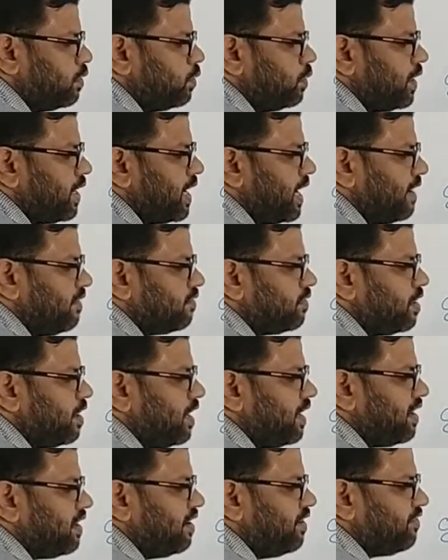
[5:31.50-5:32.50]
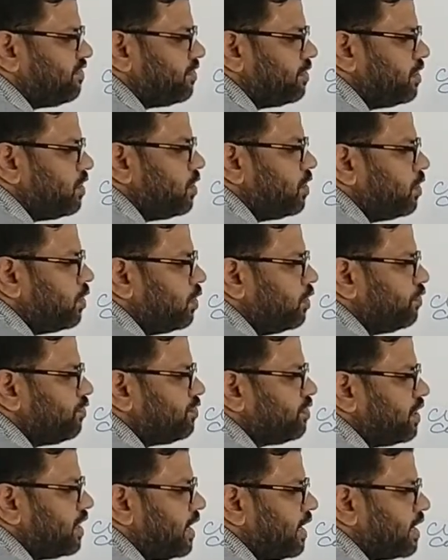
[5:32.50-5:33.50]
we have got as
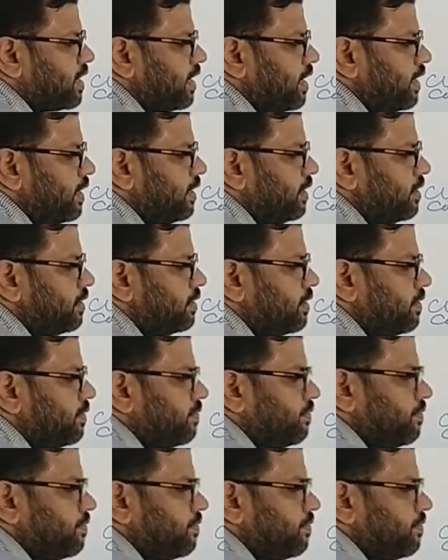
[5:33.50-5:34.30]
Uttarakhand,